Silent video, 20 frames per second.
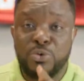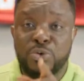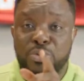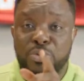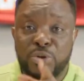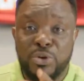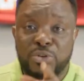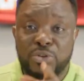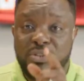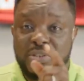
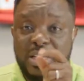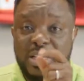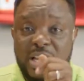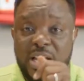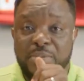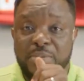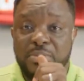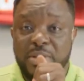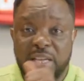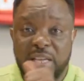not
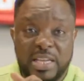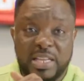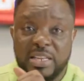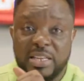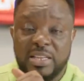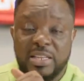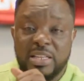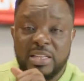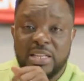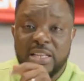come in.
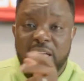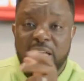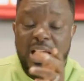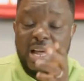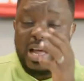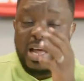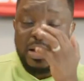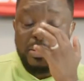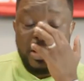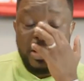
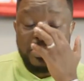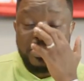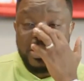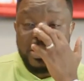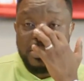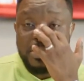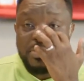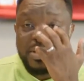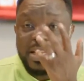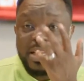I think
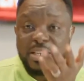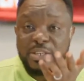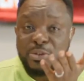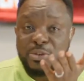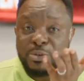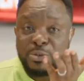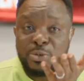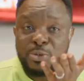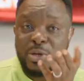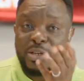the media did
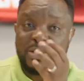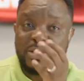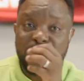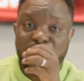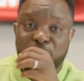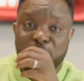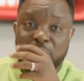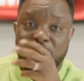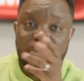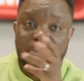not show us the
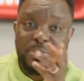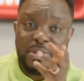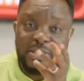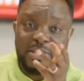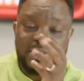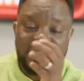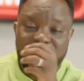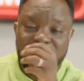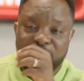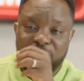soccer beat,
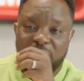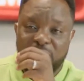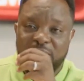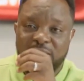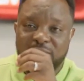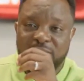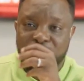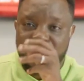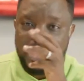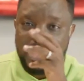
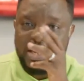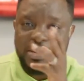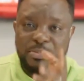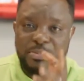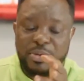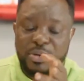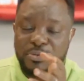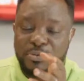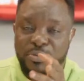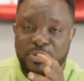right? We had a
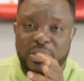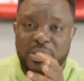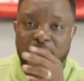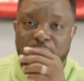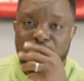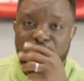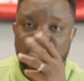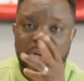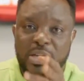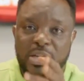beautiful time,
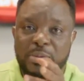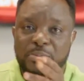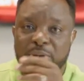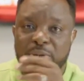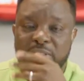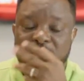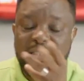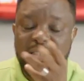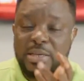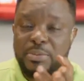soccer
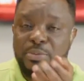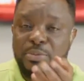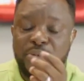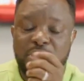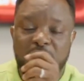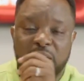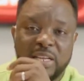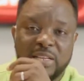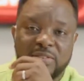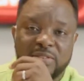beat, table
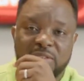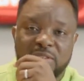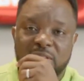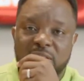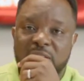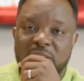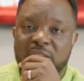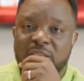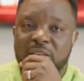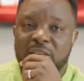tennis,
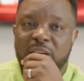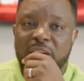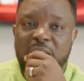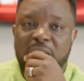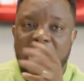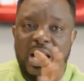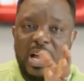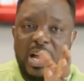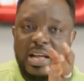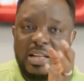
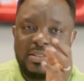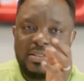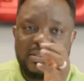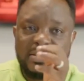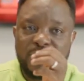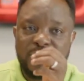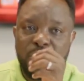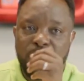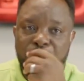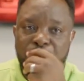
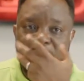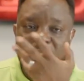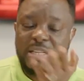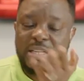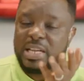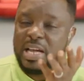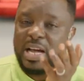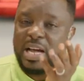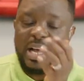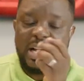cards. We played
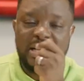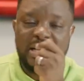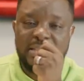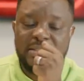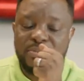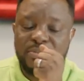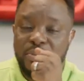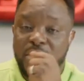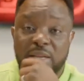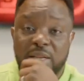
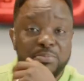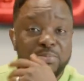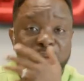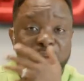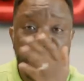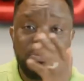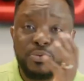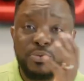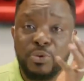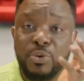cards. We had
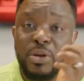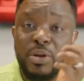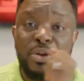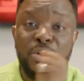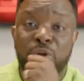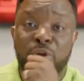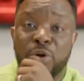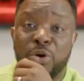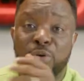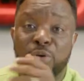beautiful, a
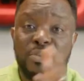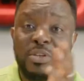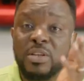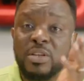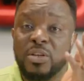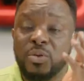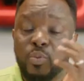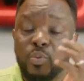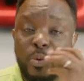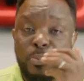lot.
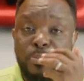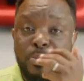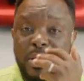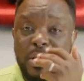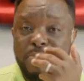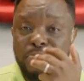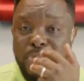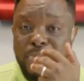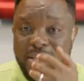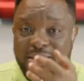We
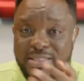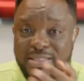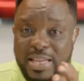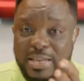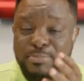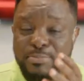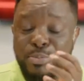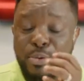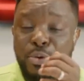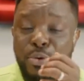played
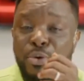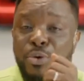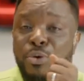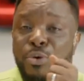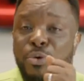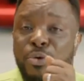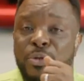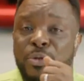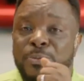basketball,